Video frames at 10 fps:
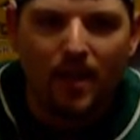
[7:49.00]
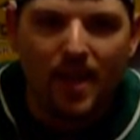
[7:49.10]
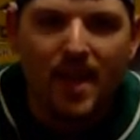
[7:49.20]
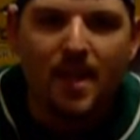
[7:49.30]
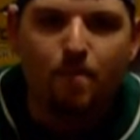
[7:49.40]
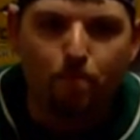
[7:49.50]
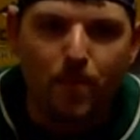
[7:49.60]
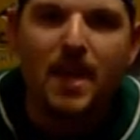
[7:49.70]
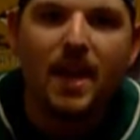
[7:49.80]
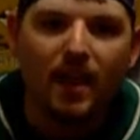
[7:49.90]

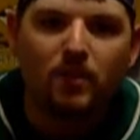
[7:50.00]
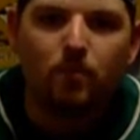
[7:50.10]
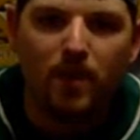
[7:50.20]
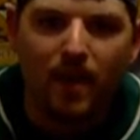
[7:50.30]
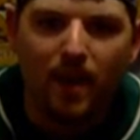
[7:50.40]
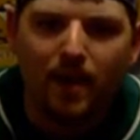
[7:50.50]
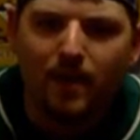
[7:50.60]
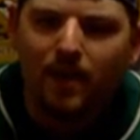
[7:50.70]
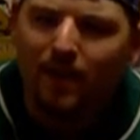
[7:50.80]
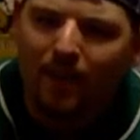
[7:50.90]
EBSPN.
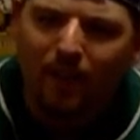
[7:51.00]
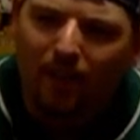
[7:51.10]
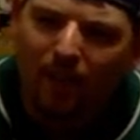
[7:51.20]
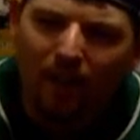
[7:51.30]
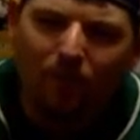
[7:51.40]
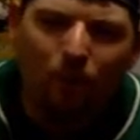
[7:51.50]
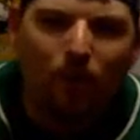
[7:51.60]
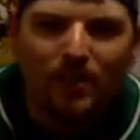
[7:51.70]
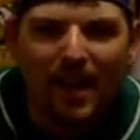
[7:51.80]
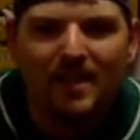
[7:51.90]
Of
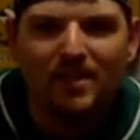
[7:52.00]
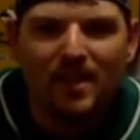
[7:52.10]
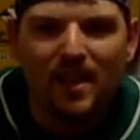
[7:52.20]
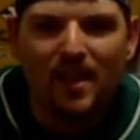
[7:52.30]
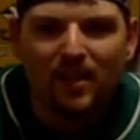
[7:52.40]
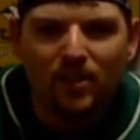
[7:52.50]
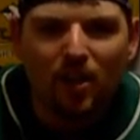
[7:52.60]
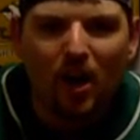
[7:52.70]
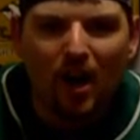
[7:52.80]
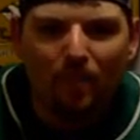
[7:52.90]
course, I see
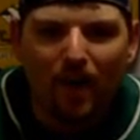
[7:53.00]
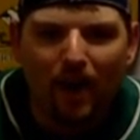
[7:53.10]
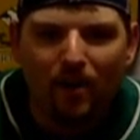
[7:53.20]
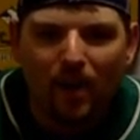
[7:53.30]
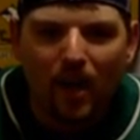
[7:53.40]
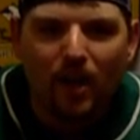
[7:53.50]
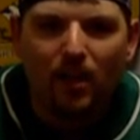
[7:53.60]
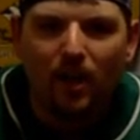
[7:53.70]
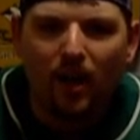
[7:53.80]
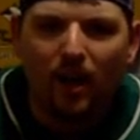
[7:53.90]
talk about
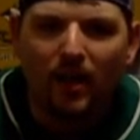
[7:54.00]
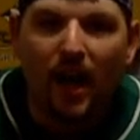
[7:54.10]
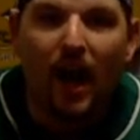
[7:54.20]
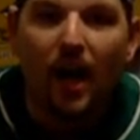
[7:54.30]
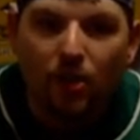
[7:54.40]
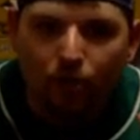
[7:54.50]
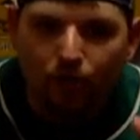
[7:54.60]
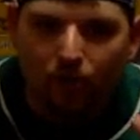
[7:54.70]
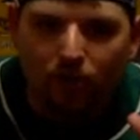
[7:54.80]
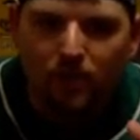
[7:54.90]

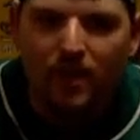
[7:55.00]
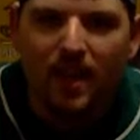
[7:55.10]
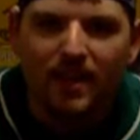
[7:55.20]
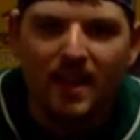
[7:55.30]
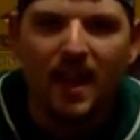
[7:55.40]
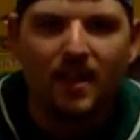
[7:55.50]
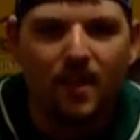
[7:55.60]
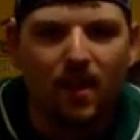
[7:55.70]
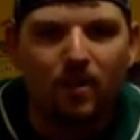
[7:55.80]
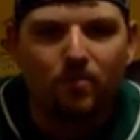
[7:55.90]
controversy at the end
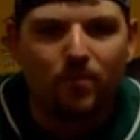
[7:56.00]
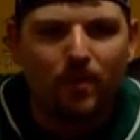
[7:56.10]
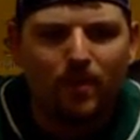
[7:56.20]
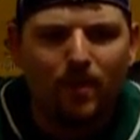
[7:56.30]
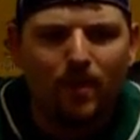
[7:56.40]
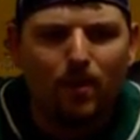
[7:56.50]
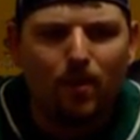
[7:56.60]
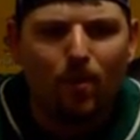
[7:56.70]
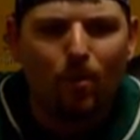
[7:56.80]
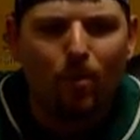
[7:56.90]
there.
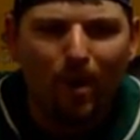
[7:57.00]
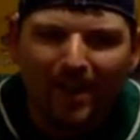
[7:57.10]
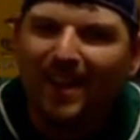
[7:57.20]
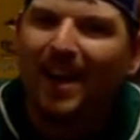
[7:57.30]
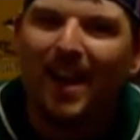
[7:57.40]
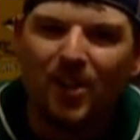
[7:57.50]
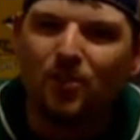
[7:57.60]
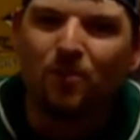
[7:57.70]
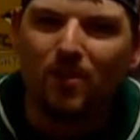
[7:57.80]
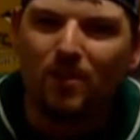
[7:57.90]
What
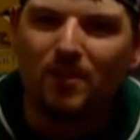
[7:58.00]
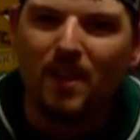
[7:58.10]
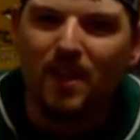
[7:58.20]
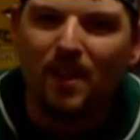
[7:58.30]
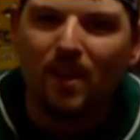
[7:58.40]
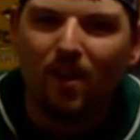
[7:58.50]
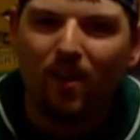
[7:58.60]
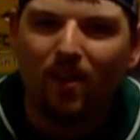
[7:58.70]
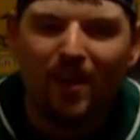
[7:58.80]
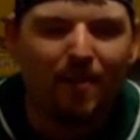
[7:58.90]
controversy?
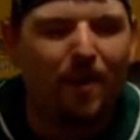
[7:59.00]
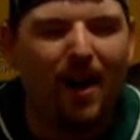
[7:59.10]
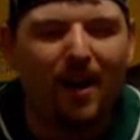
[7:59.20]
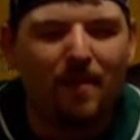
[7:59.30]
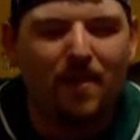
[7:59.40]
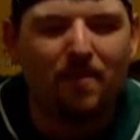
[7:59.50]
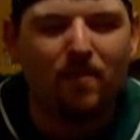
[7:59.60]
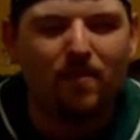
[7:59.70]
Come on, I mean,